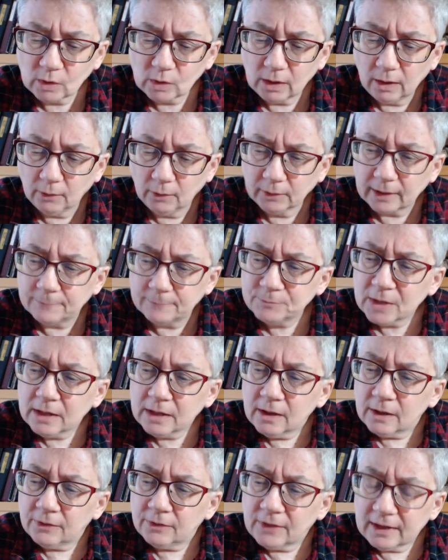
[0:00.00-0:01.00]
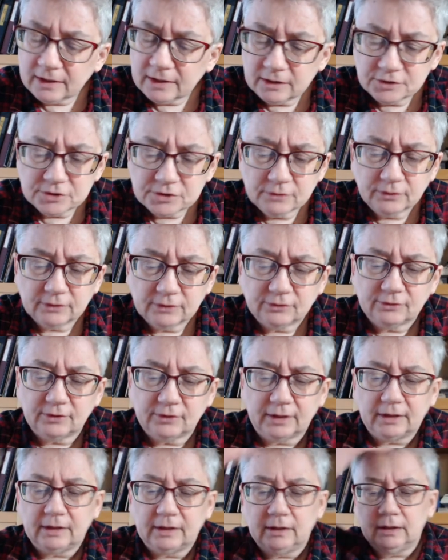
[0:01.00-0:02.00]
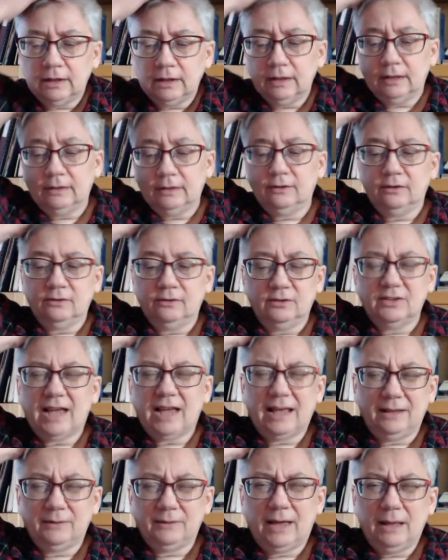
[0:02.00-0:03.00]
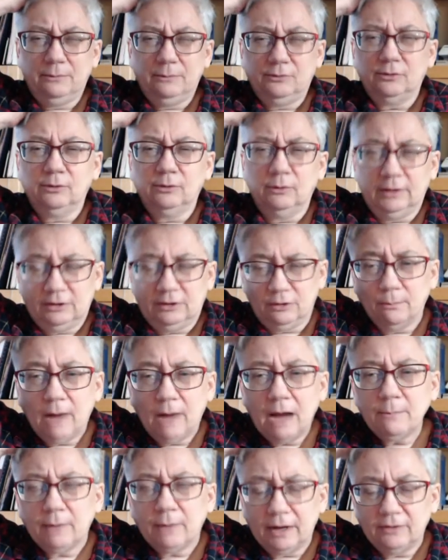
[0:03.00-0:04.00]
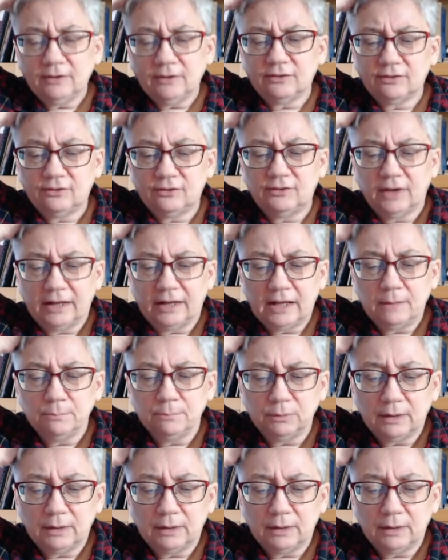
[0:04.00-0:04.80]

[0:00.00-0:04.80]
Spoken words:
Okay, they issued this stunning, absolutely, to my mind, this stunning